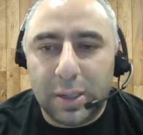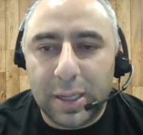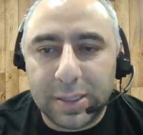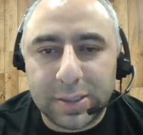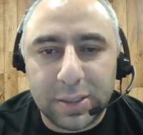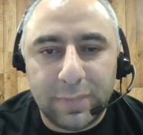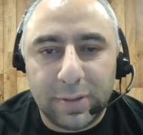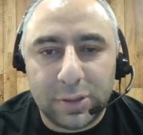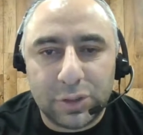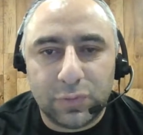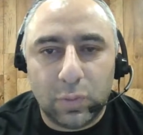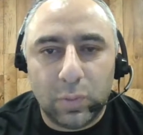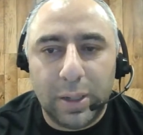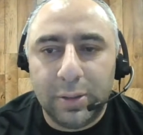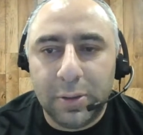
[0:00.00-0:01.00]
advantage
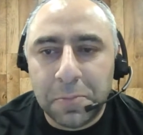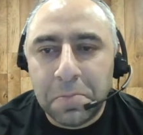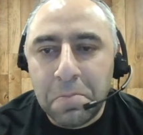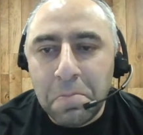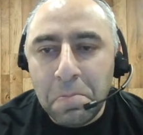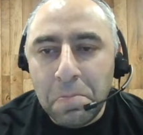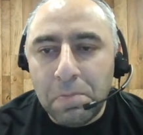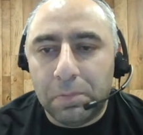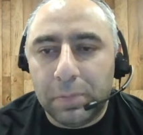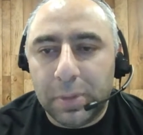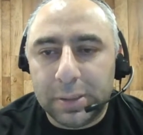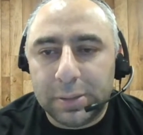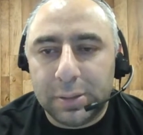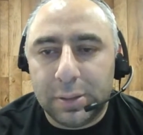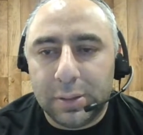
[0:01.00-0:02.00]
for white,
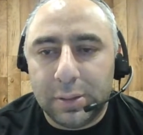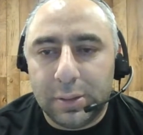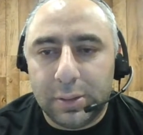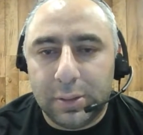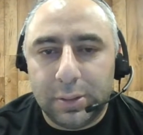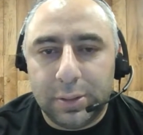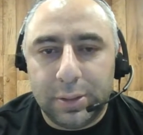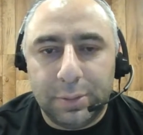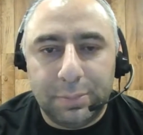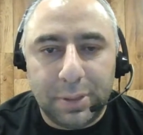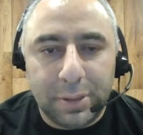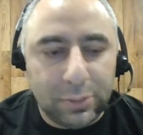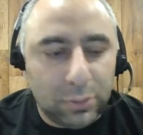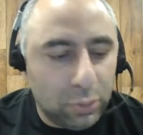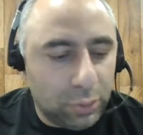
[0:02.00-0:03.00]
but he played
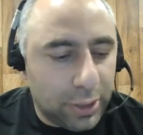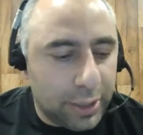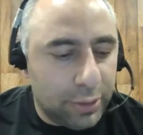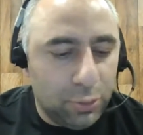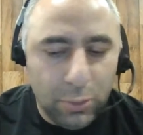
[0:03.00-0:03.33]
rook a2,